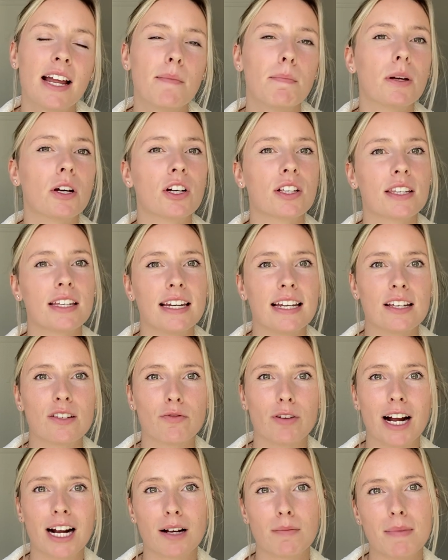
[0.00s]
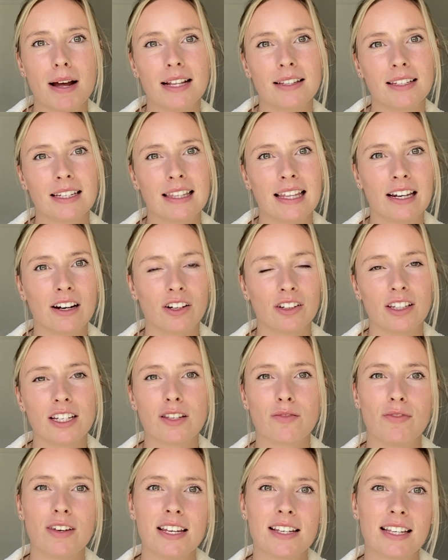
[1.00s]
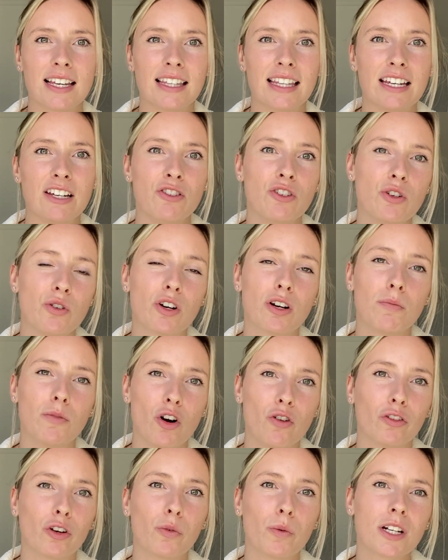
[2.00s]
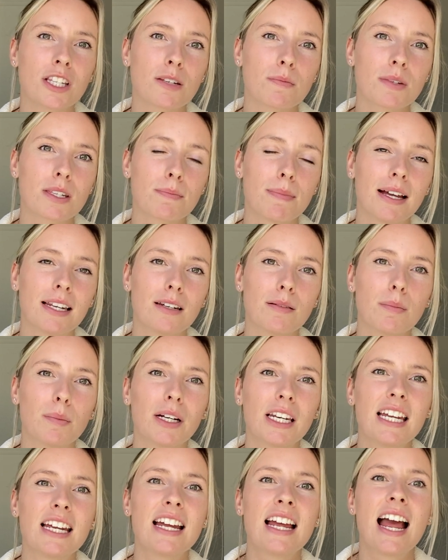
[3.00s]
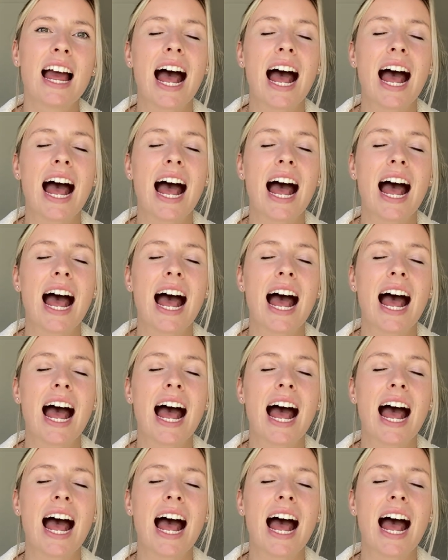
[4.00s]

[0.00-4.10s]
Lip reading: because it is recommended that on this visa that you do come over with some spending money,